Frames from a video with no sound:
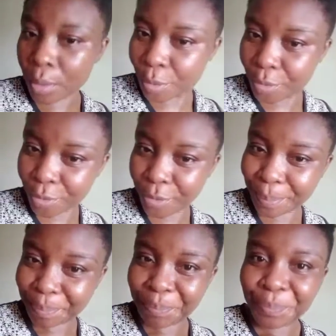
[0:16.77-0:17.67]
and this
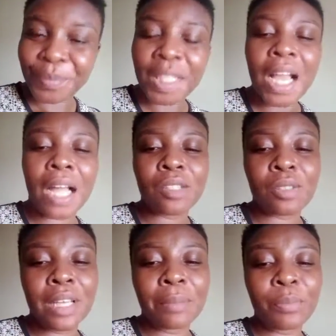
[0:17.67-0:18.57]
is me doing
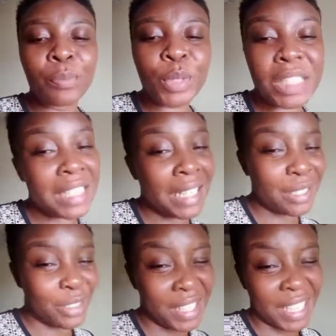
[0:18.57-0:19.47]
micro shading
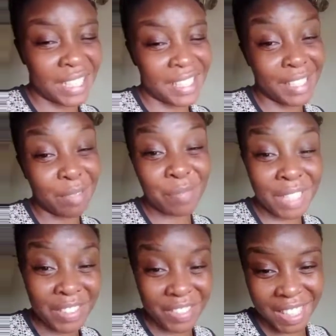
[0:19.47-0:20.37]
for
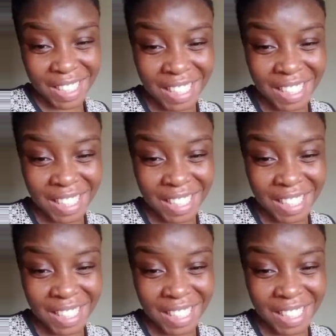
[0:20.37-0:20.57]
myself.